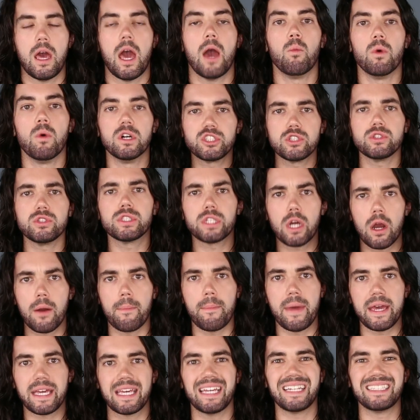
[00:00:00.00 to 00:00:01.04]
And once you
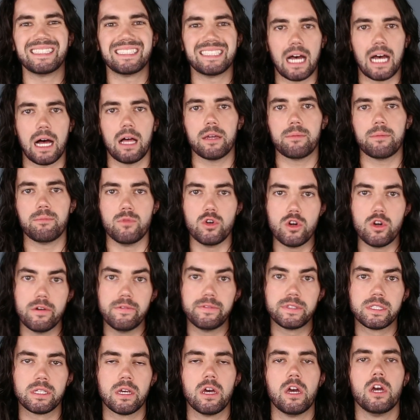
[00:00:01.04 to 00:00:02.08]
start making solid
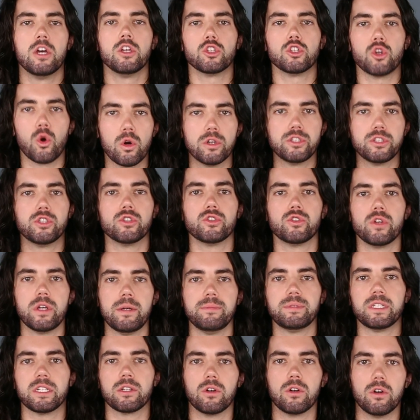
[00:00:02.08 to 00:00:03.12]
moves towards your
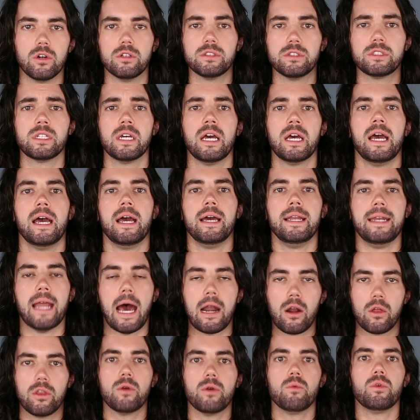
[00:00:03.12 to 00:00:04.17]
dreams and goals,
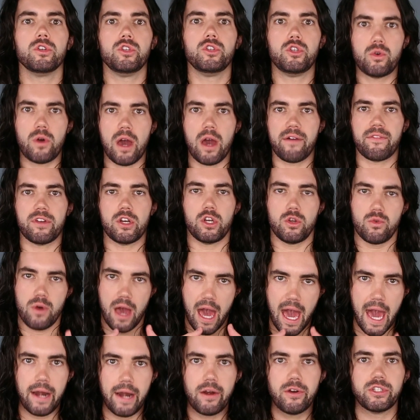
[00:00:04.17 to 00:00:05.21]
not only will you have a new
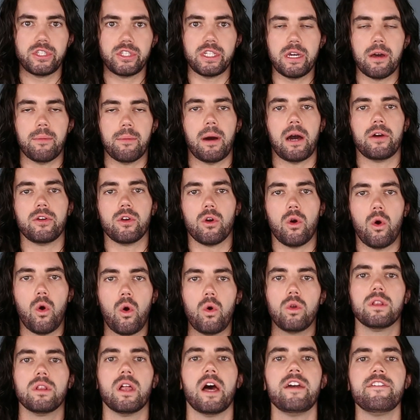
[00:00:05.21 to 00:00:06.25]
energy about your
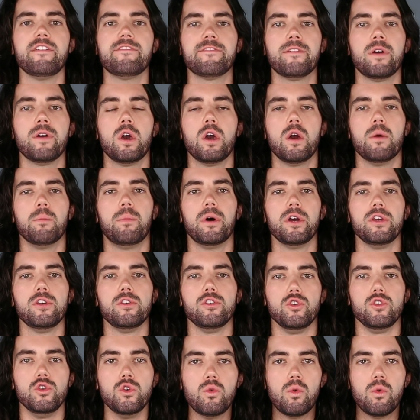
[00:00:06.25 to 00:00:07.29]
whole life, but
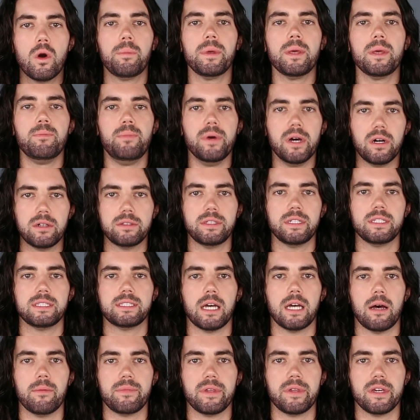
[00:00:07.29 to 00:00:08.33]
you will be building
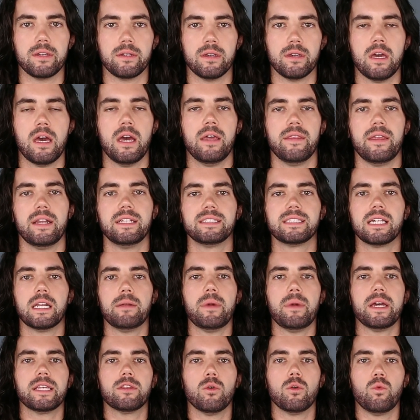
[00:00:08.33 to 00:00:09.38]
something that is gonna
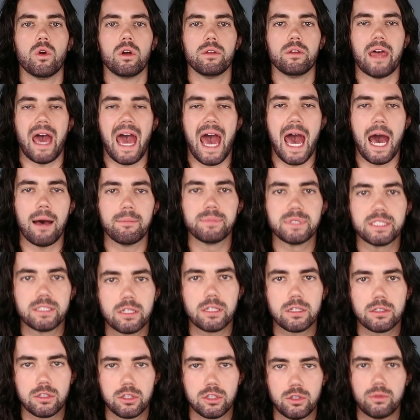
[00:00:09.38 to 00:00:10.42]
make the world
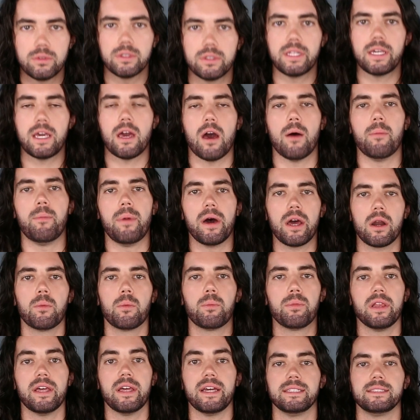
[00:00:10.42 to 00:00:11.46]
absolutely a better
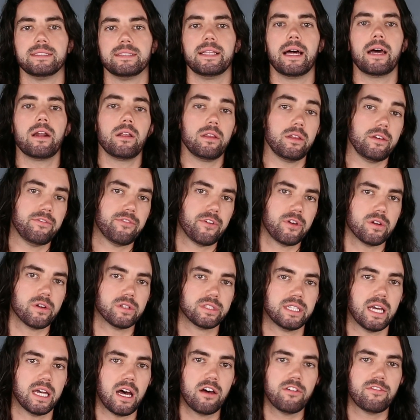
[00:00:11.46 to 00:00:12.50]
place, not only for
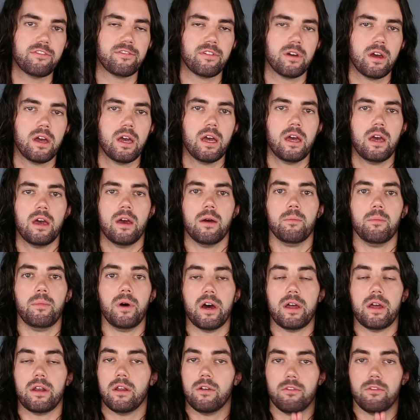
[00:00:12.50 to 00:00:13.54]
yourself,
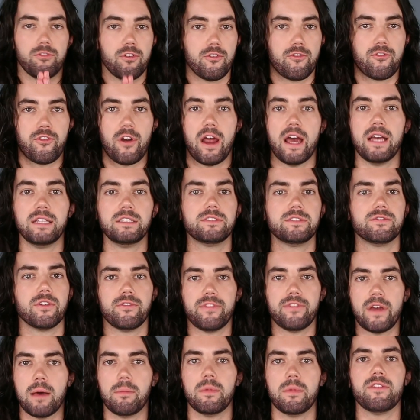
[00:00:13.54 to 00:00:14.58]
but for friends, for
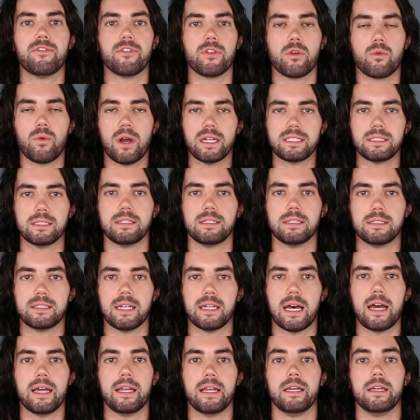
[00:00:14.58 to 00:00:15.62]
family, for the rest of
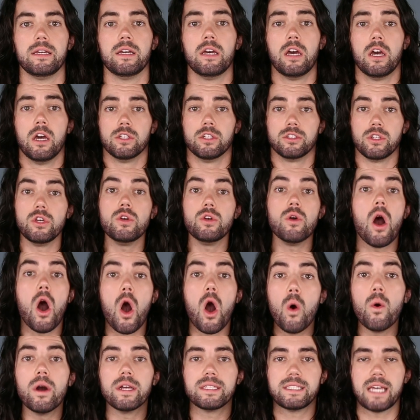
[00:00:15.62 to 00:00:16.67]
society. So you
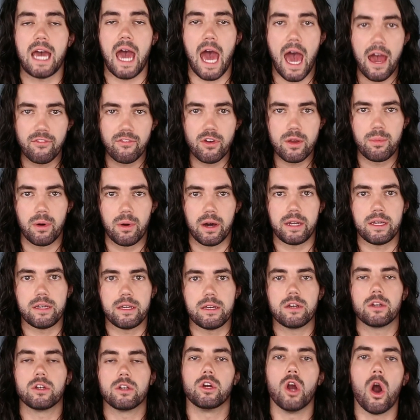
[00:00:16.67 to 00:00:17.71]
owe it to everybody.